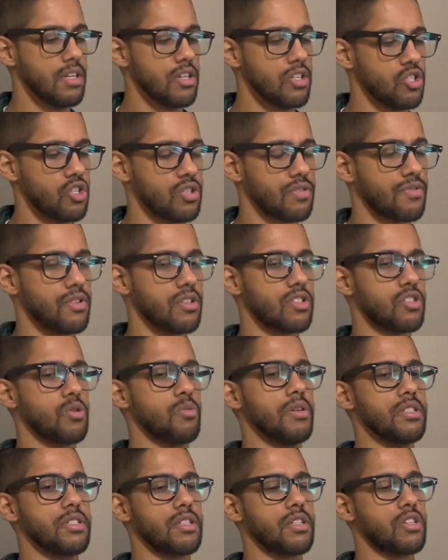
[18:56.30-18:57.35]
just for the
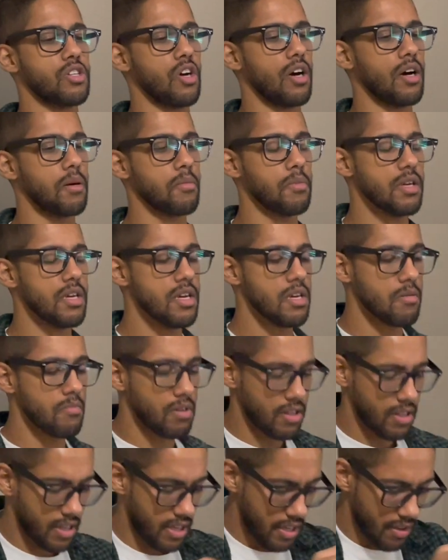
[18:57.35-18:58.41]
squeeze at the top.
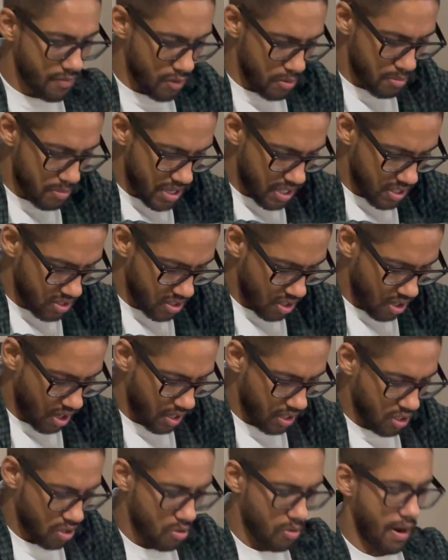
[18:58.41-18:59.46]
But the key for me is
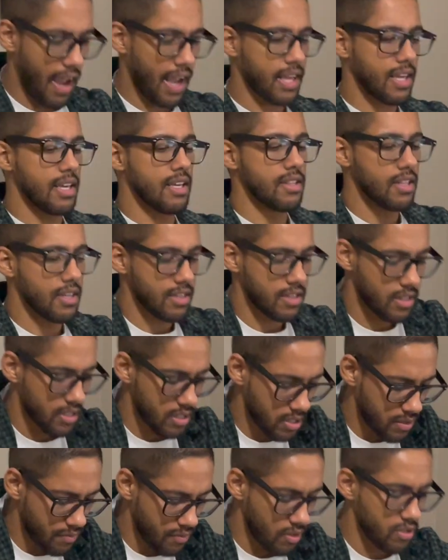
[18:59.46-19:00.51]
not cracking like this
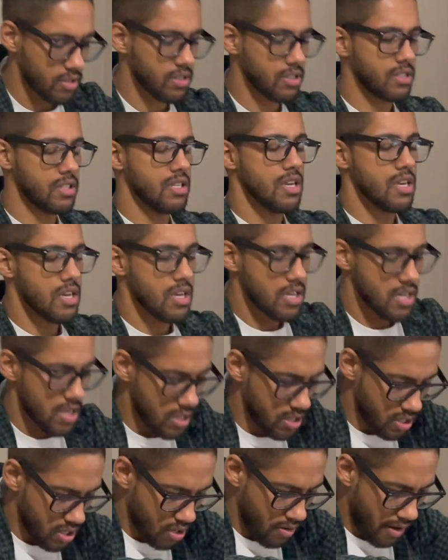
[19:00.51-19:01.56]
first.
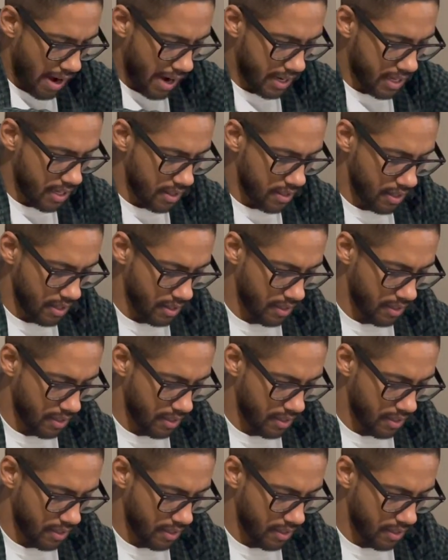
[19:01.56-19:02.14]
It's cracking like